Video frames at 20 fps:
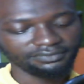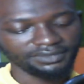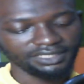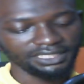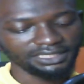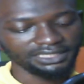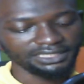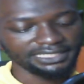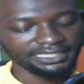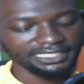
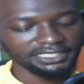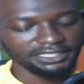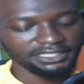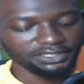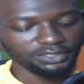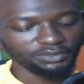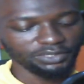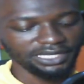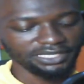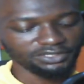The
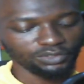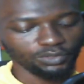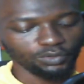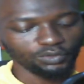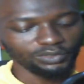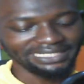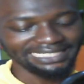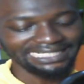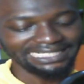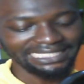
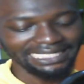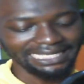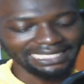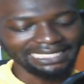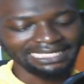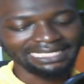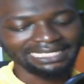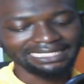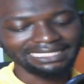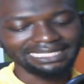32-year-old declared
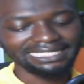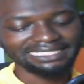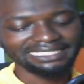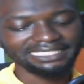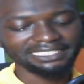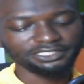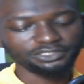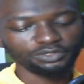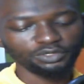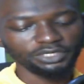that he
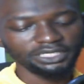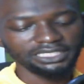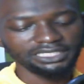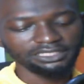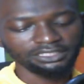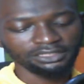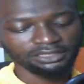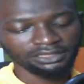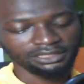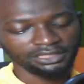
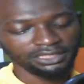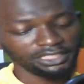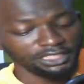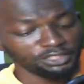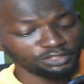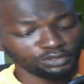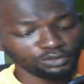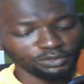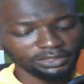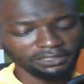
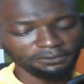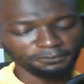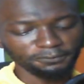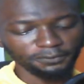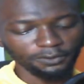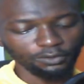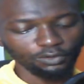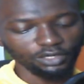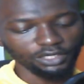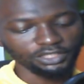is looking
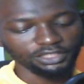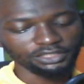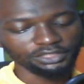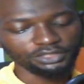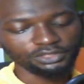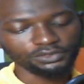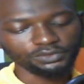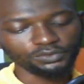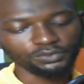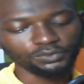forward
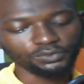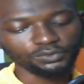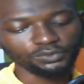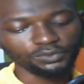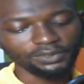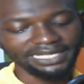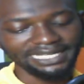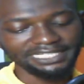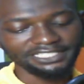to a